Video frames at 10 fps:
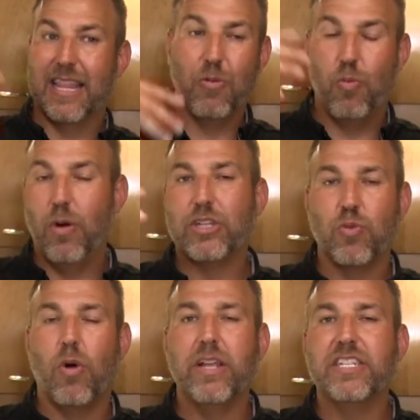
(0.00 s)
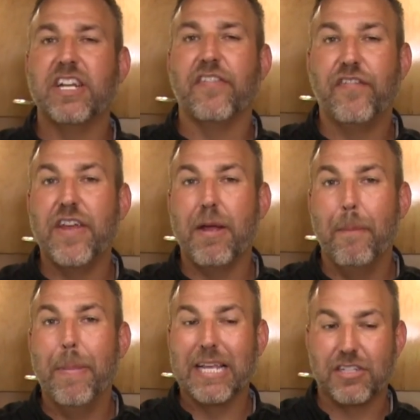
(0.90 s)
which one's going to
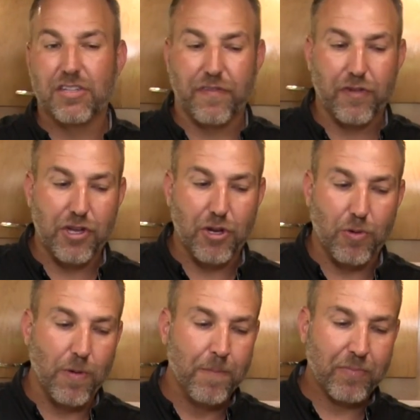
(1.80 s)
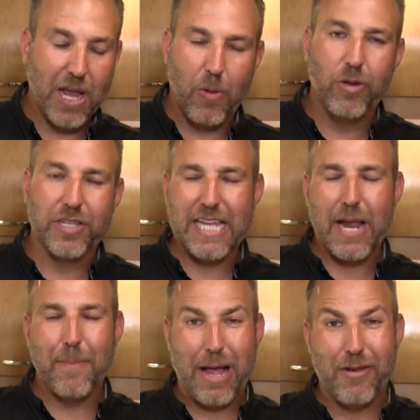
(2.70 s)
fit best for you. I will say
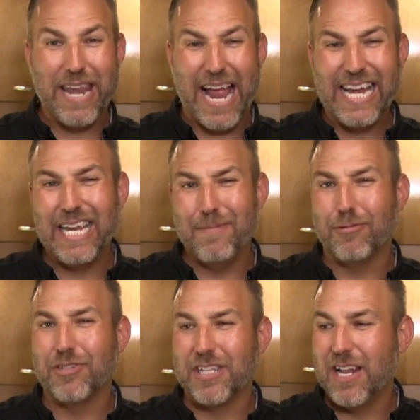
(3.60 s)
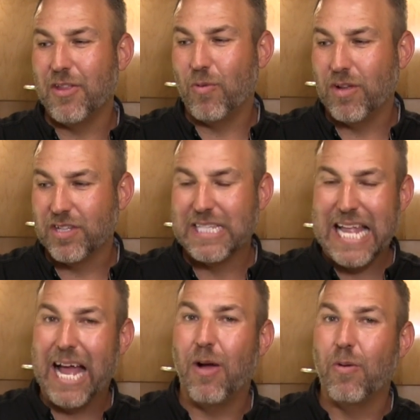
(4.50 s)
about 90% of the ones
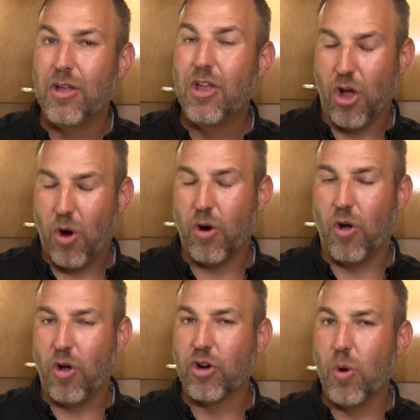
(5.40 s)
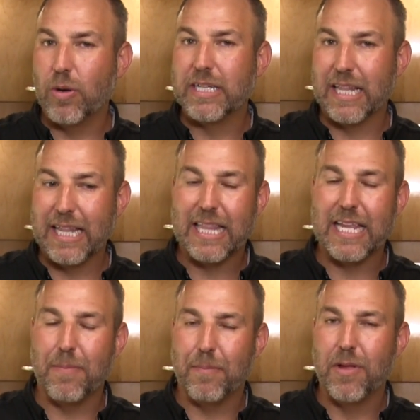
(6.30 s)
now are all going to
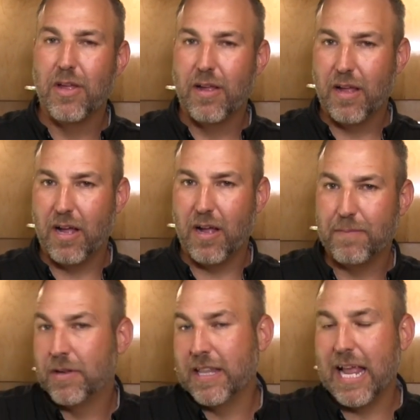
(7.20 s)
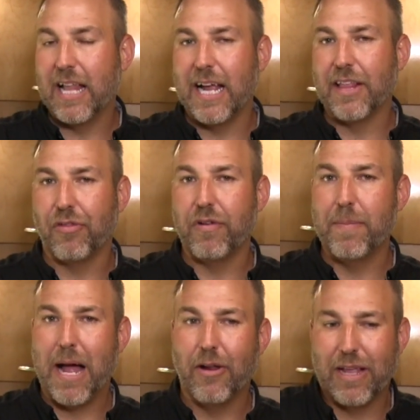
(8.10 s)
lithium, to the Li3
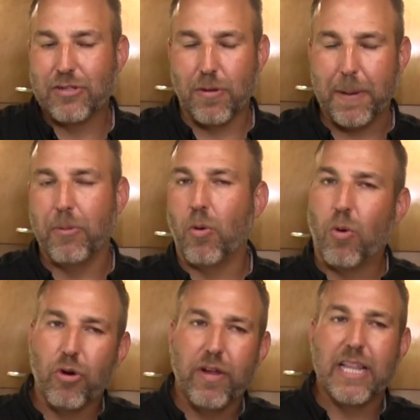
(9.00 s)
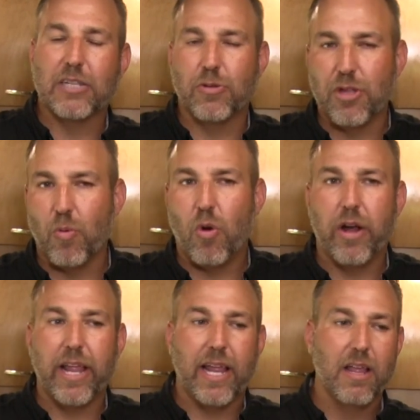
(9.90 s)
model. That's what people are ordering, that's what they're
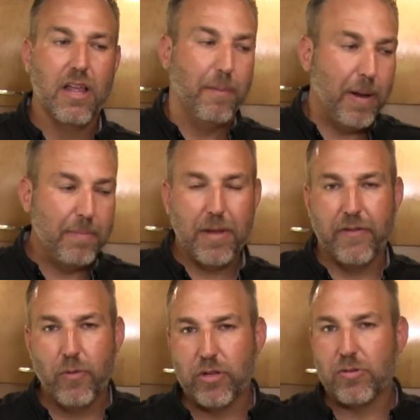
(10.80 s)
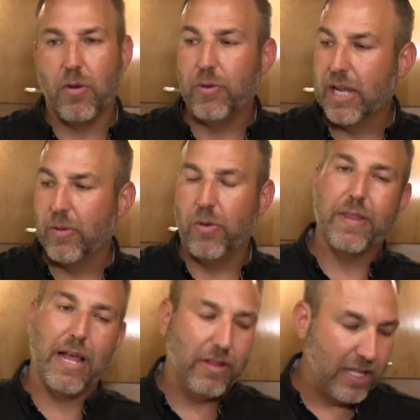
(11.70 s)
wanting, but every once in a while we get one
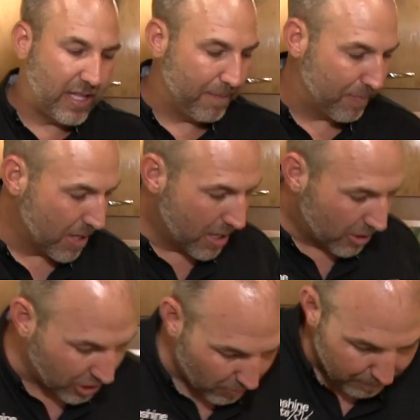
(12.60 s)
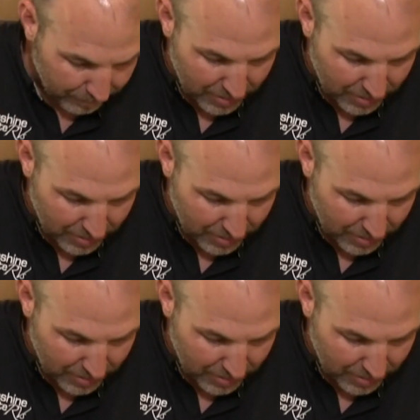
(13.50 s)
without lithium. So